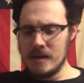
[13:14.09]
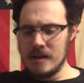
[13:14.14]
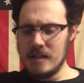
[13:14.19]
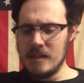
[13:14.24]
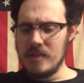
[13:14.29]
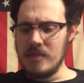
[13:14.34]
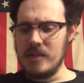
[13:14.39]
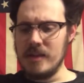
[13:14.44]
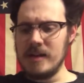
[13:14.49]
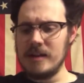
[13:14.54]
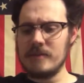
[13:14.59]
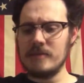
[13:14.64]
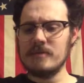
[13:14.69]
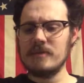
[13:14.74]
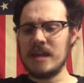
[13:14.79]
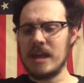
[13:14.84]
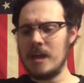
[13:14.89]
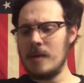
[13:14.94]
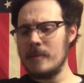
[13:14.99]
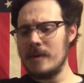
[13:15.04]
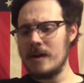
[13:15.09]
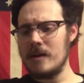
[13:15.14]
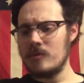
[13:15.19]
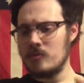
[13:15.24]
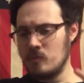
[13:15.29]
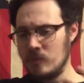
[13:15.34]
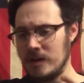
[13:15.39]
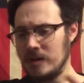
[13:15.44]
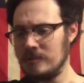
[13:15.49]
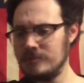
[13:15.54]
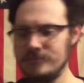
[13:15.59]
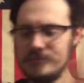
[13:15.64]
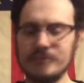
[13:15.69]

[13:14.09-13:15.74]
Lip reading: that came out, well,